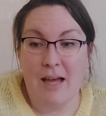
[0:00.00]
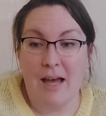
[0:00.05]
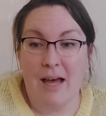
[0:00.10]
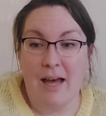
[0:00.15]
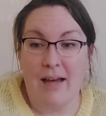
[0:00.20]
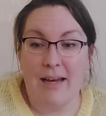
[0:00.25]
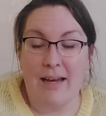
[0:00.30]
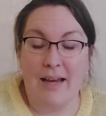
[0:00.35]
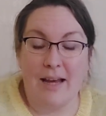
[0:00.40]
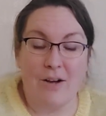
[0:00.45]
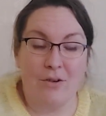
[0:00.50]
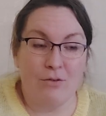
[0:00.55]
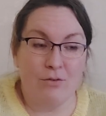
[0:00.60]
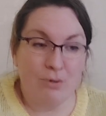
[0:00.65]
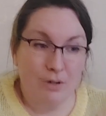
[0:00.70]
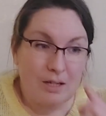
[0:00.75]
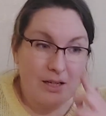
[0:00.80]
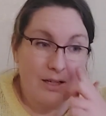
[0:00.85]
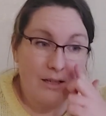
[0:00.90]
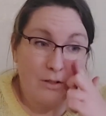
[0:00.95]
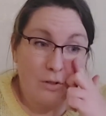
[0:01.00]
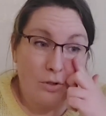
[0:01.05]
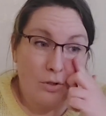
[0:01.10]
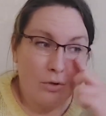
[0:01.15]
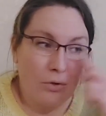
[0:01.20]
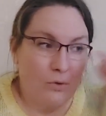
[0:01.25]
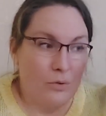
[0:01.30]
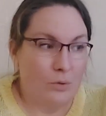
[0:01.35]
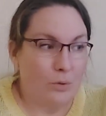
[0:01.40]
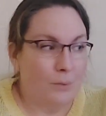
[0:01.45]
And it had a really
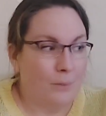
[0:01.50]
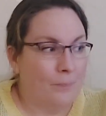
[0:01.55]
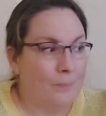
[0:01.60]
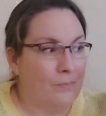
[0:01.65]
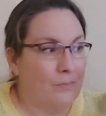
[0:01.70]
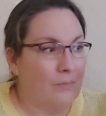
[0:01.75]
cool